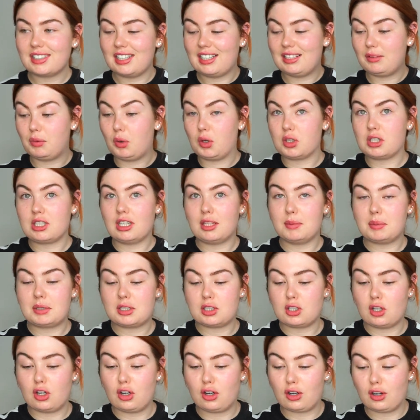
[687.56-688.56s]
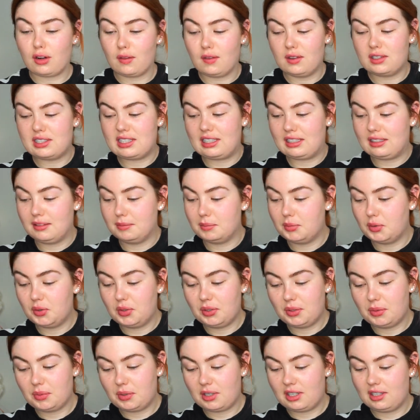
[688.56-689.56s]
I was a little bit darker on the day,
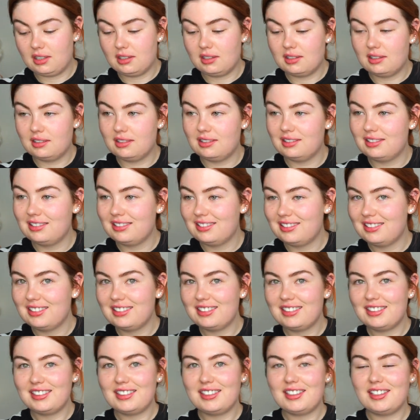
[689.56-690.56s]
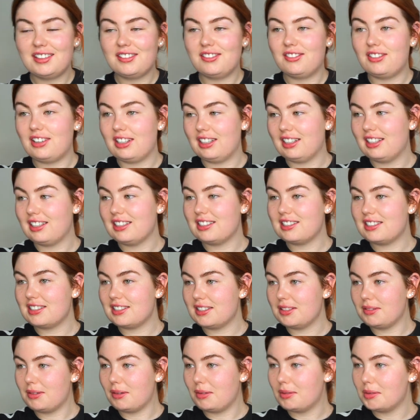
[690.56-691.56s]
but okay. Let's
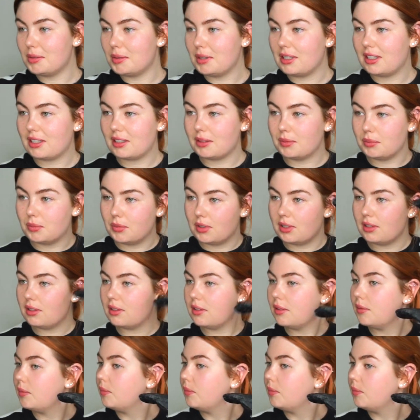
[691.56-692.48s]
see what we're working with.